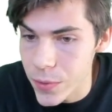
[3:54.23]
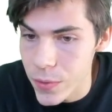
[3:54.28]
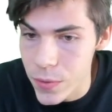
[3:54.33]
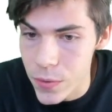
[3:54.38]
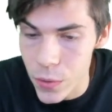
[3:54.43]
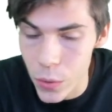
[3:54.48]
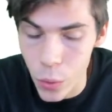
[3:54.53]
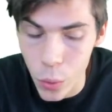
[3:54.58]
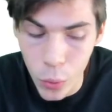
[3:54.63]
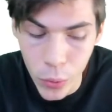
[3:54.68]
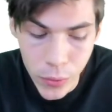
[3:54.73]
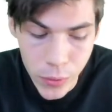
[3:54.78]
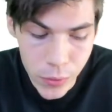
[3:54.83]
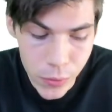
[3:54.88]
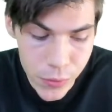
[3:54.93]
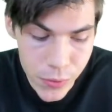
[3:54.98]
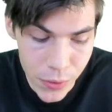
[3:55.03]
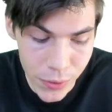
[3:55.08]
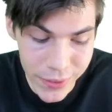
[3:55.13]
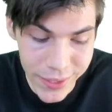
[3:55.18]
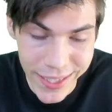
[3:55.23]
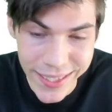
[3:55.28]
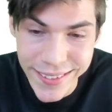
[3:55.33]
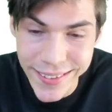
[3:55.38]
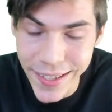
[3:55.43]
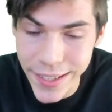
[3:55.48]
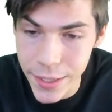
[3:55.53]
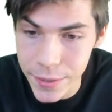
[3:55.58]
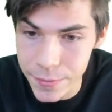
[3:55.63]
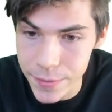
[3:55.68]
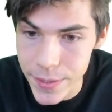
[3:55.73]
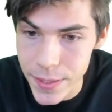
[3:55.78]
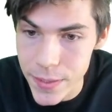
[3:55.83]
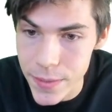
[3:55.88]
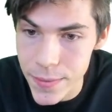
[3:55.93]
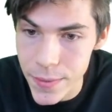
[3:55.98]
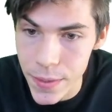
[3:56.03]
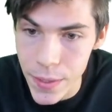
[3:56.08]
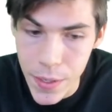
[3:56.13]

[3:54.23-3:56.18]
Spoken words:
So oracles are like data feeds.